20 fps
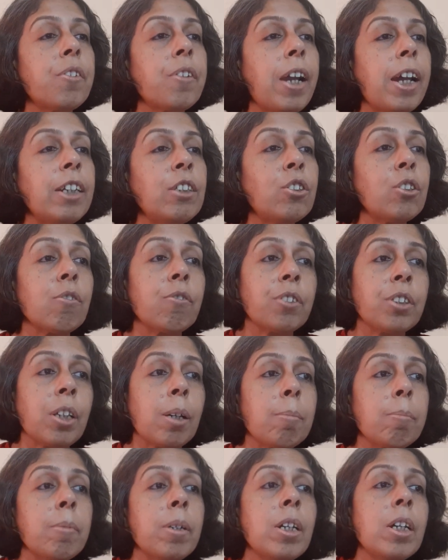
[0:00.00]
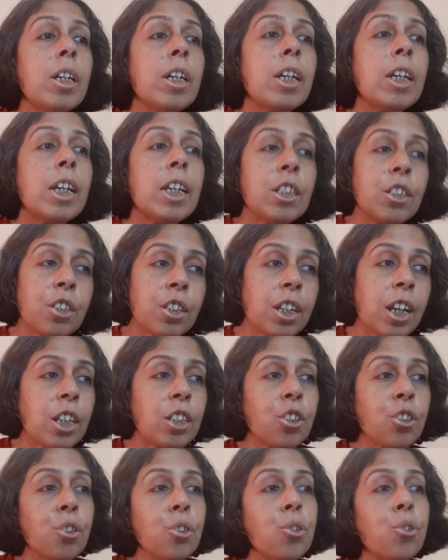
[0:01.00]
right of some
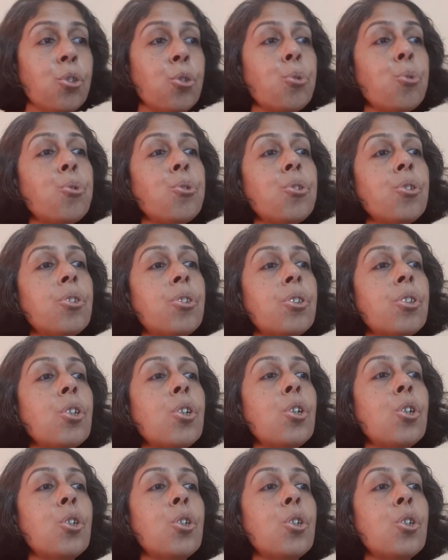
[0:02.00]
international students